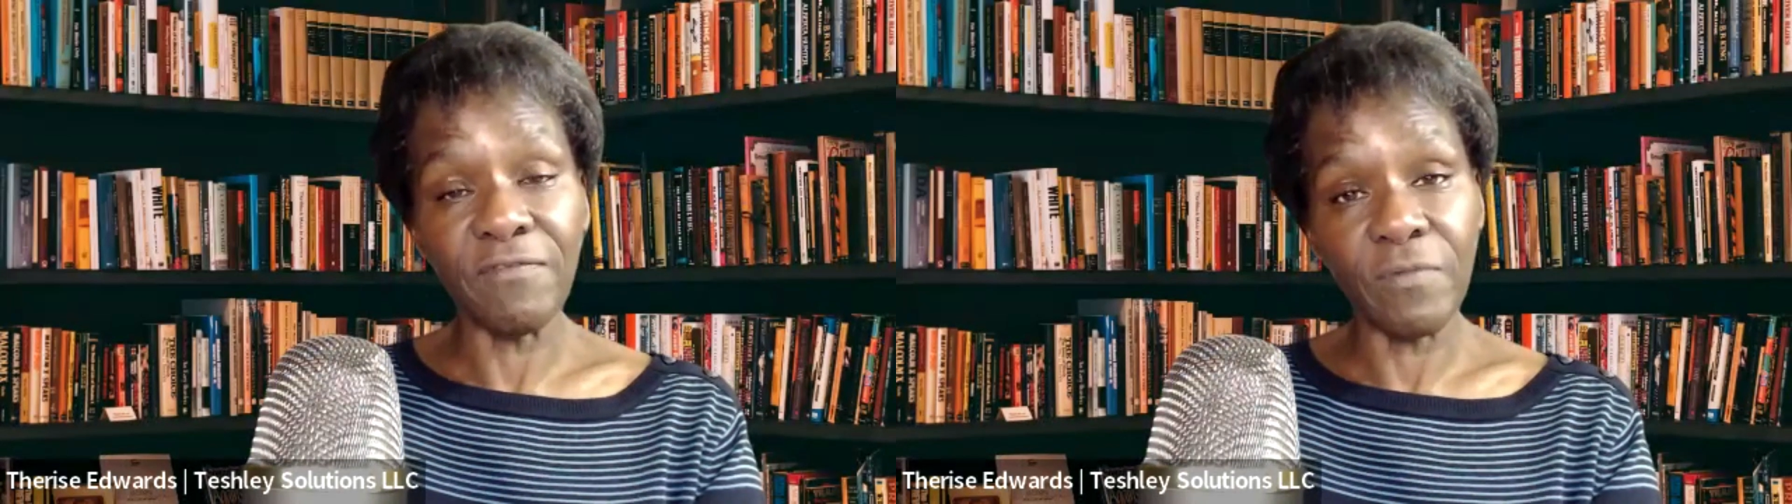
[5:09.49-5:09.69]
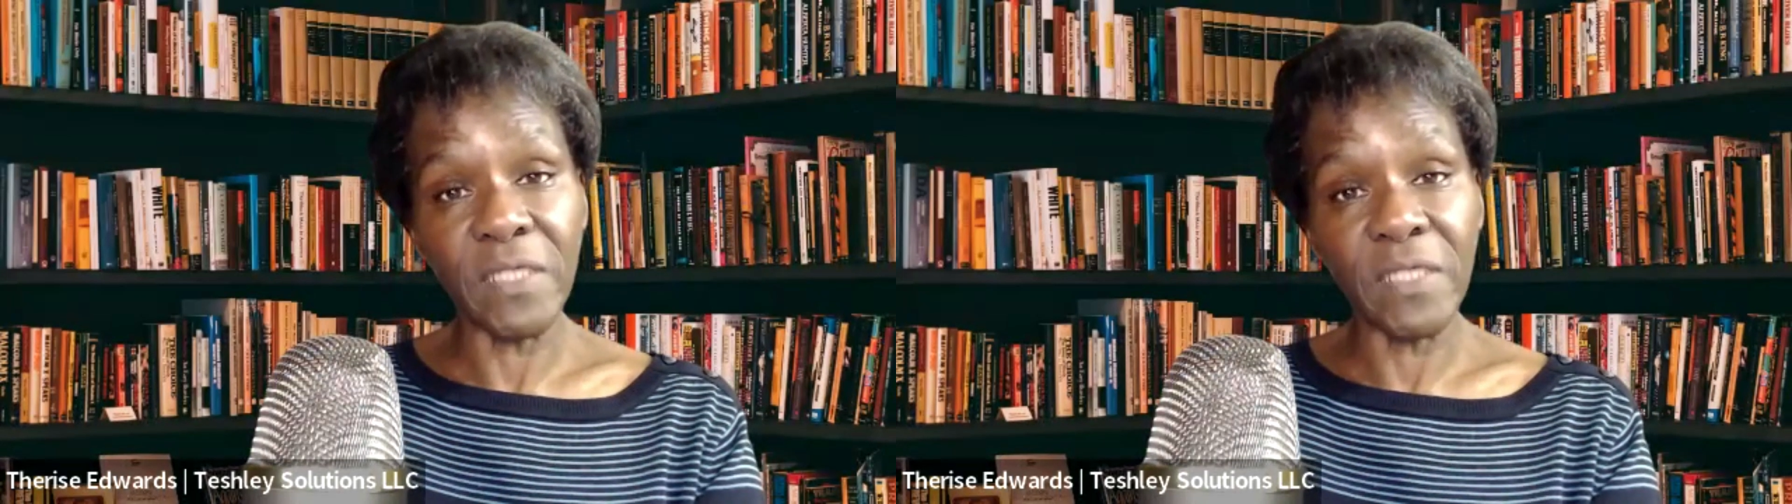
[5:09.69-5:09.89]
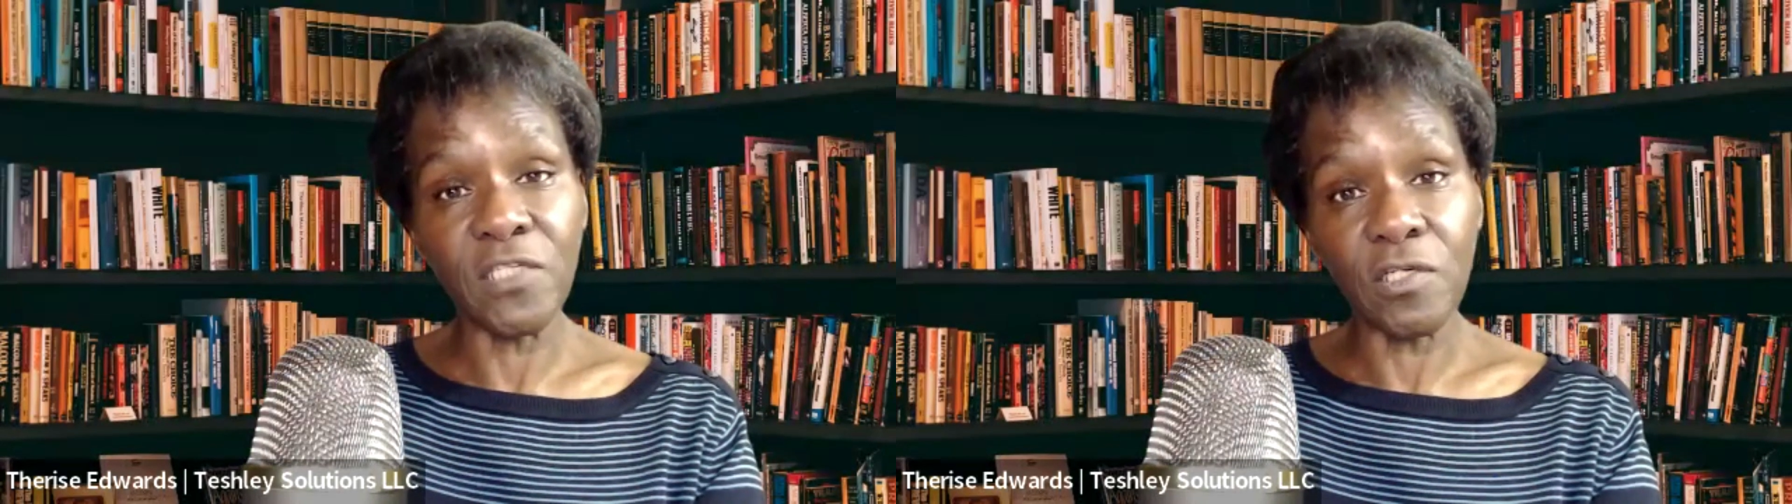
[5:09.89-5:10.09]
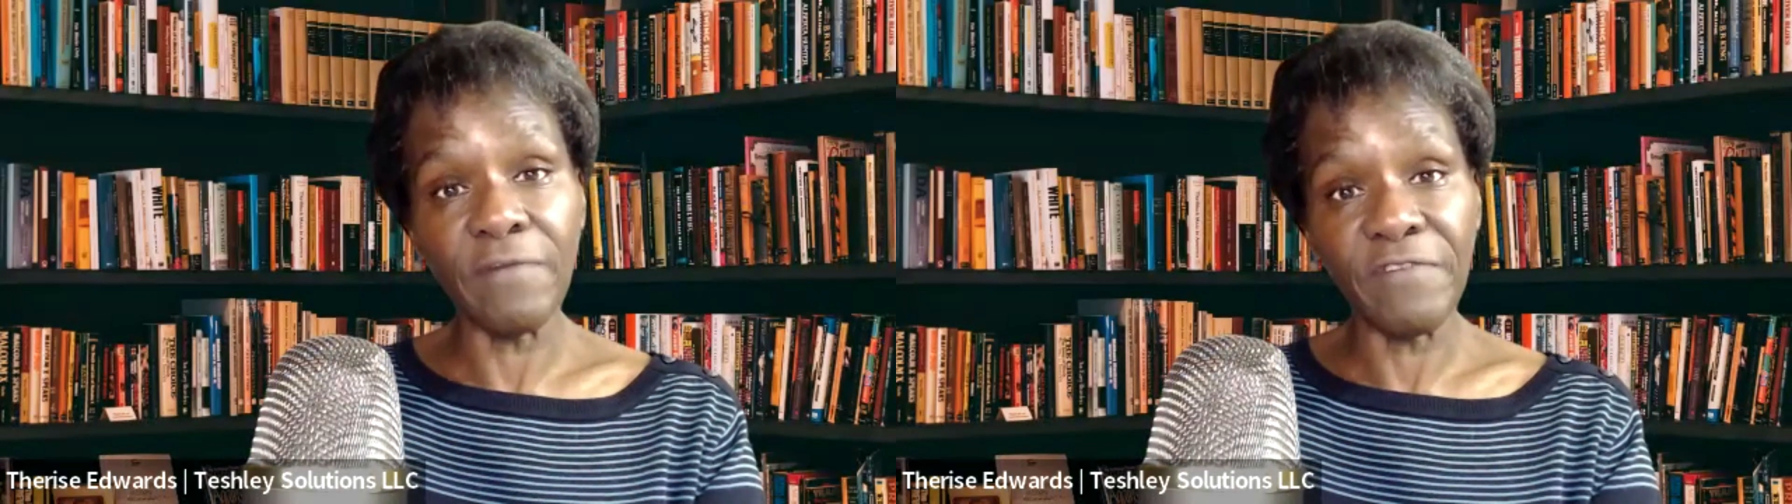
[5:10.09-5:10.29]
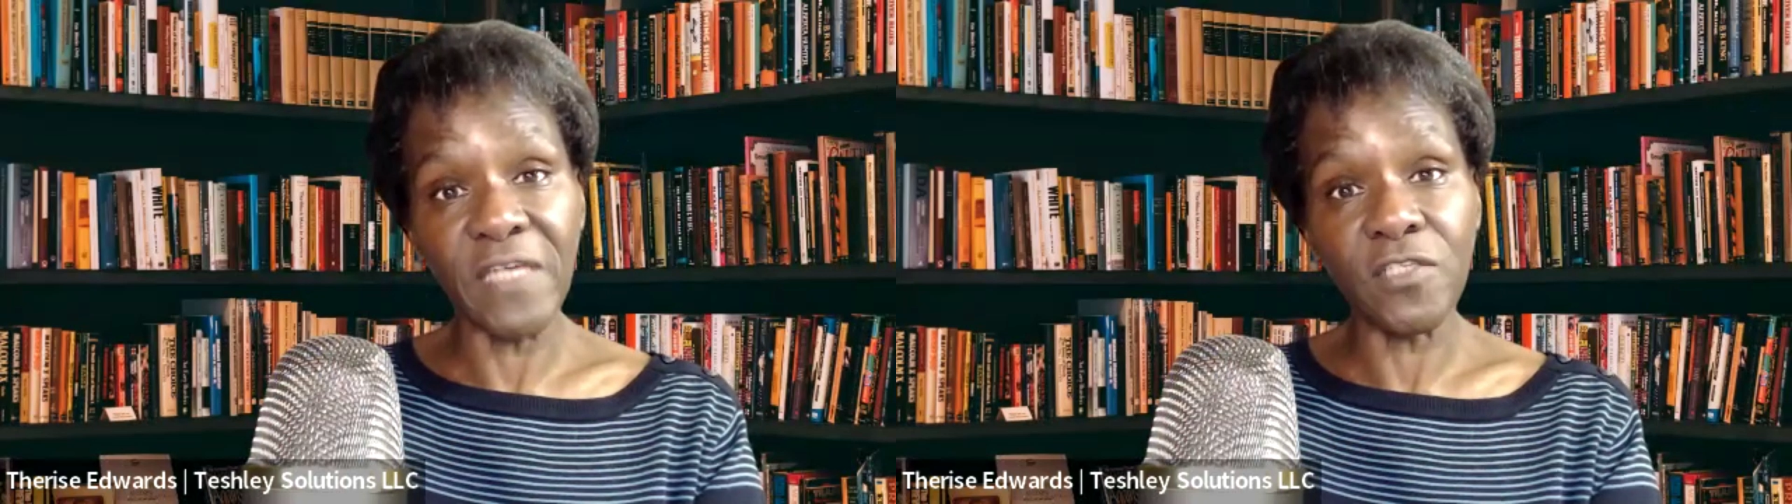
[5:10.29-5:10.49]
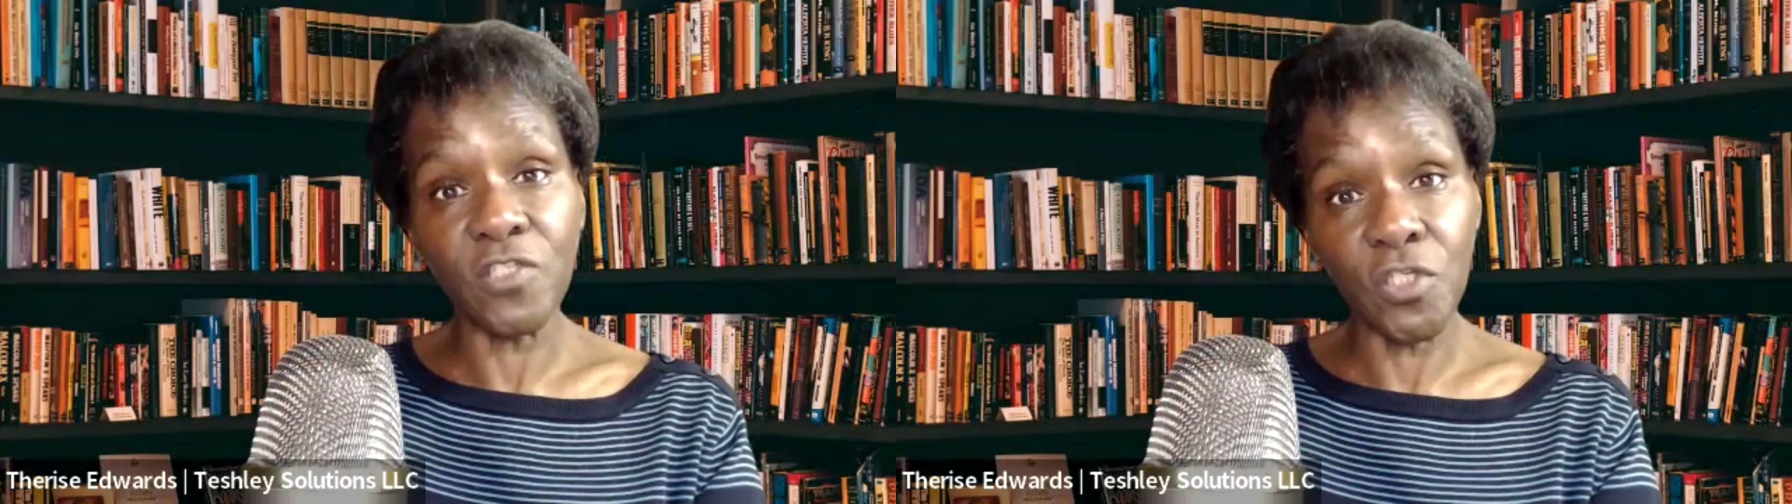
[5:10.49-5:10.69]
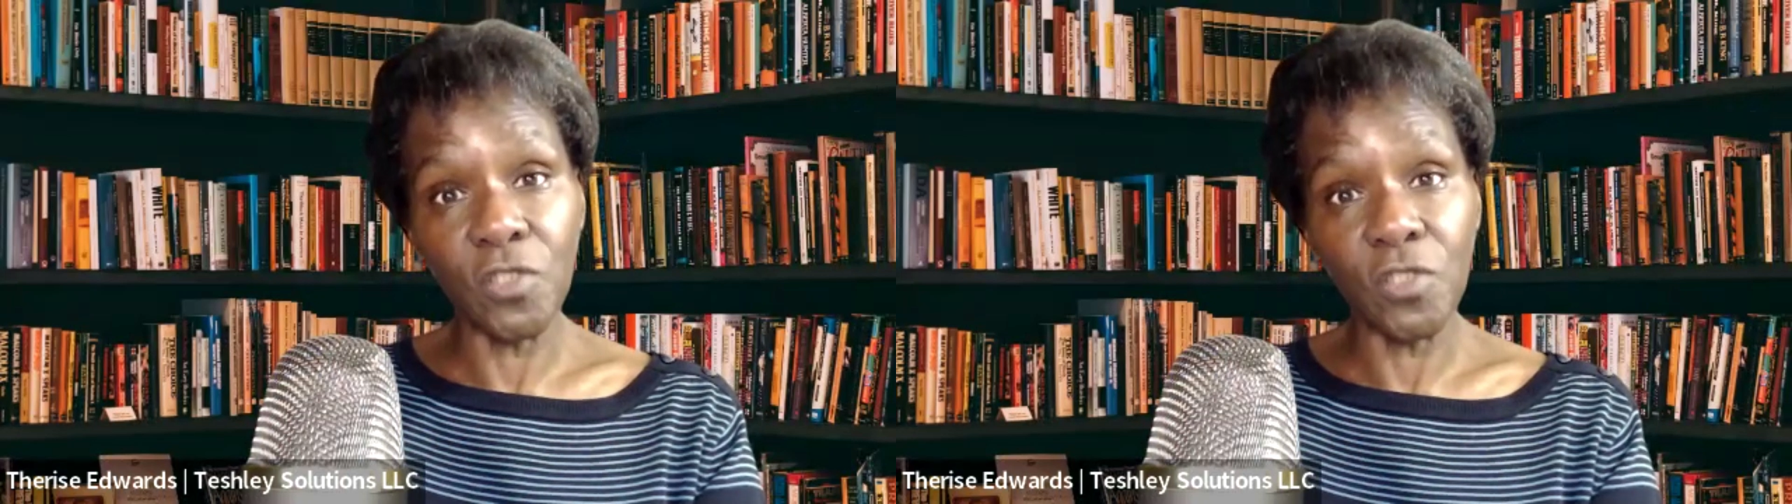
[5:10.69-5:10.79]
information on phase